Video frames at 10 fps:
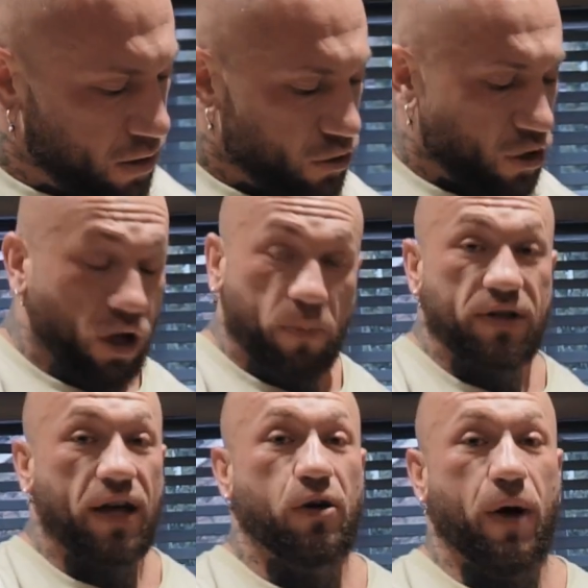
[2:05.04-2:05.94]
chocolate
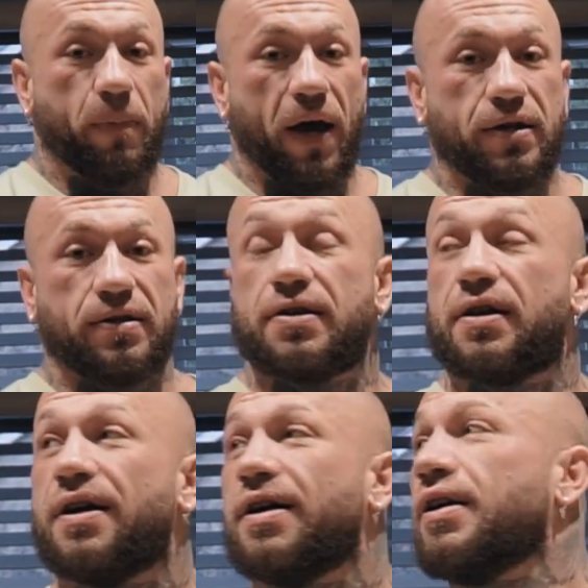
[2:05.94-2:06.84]
pistachio whey
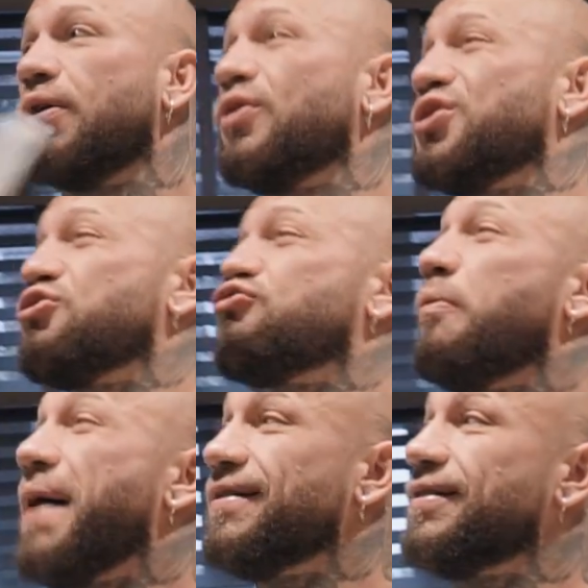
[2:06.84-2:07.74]
paste, which is
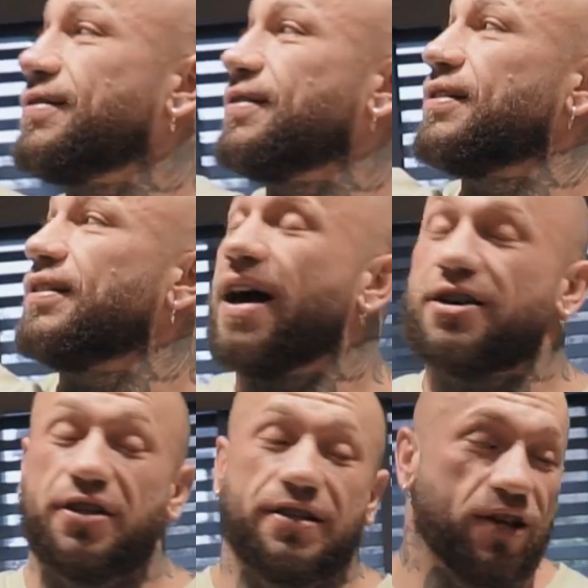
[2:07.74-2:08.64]
tremendous,
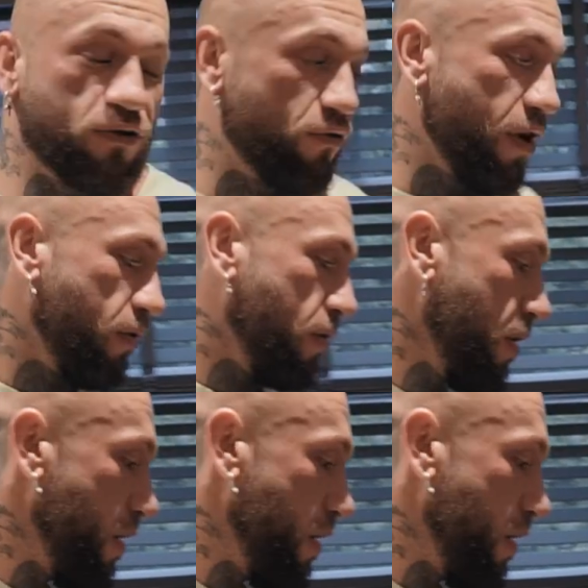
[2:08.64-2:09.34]
actually tastes unreal.